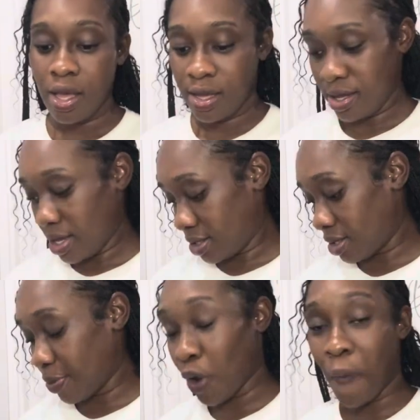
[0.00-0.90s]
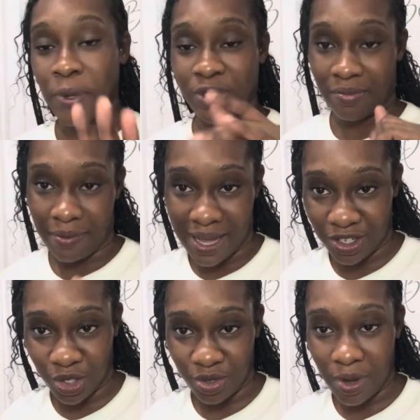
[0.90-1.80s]
Yes, so I'm gonna put up my
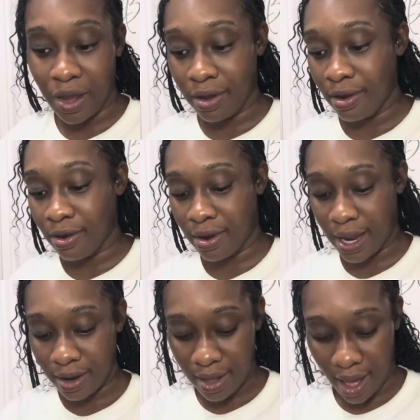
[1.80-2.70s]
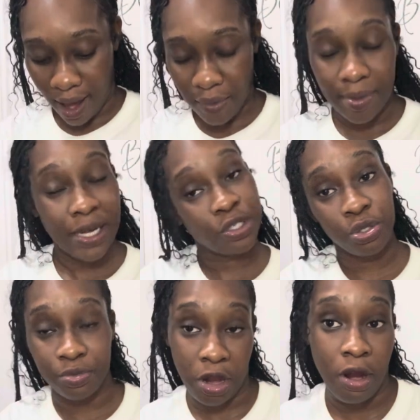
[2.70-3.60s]
bathroom rod and my
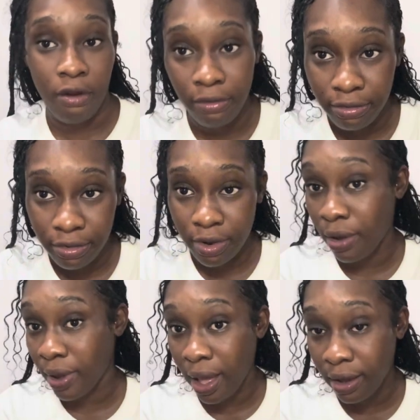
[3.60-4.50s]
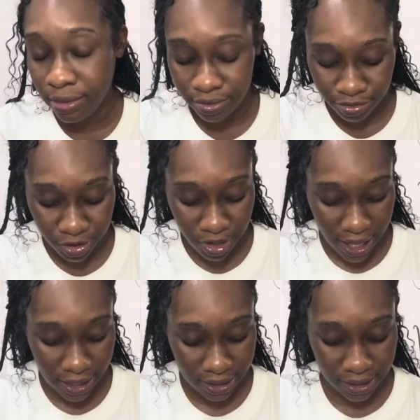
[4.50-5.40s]
bathroom curtain. Okay,
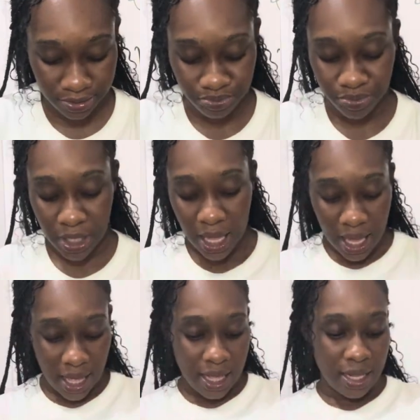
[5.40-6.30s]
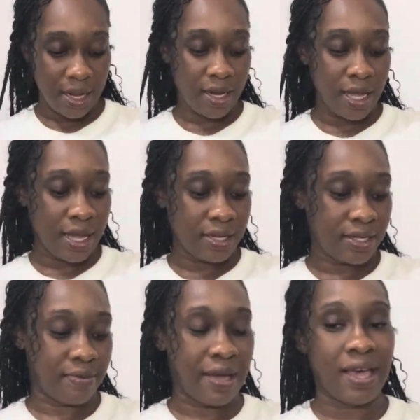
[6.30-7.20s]
right. Another
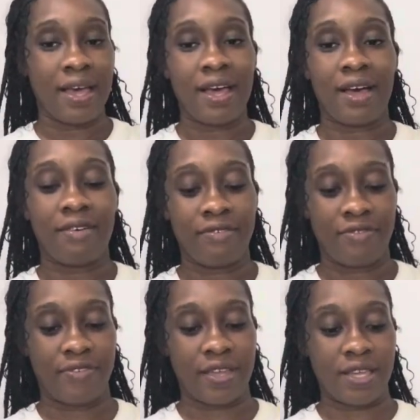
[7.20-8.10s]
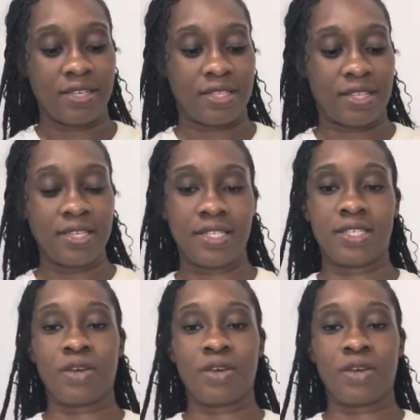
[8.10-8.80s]
item I have is this